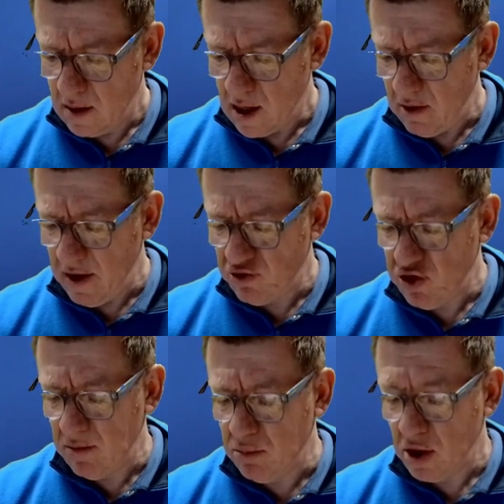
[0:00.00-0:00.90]

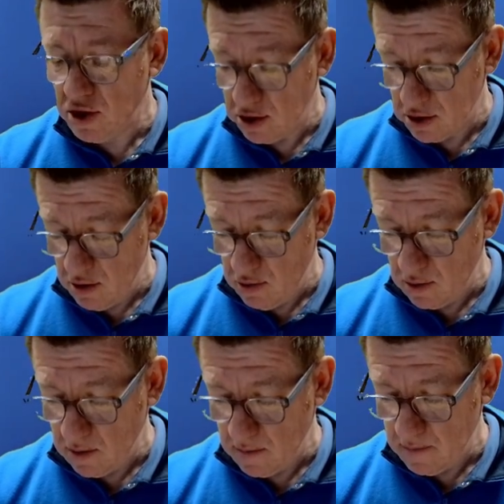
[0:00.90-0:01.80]
Electric blush it's called.
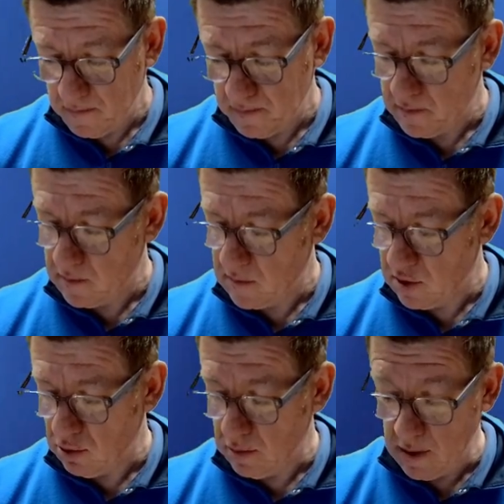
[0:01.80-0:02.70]

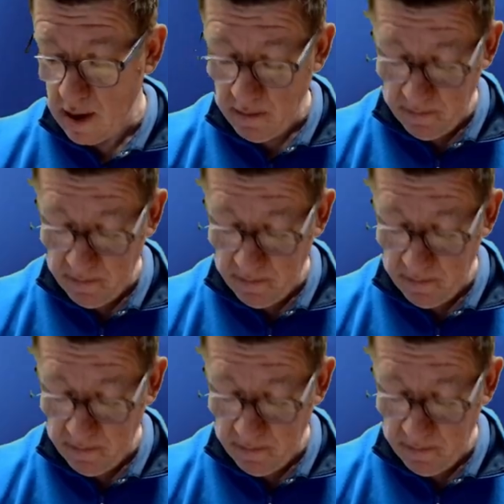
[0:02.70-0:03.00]
So yeah.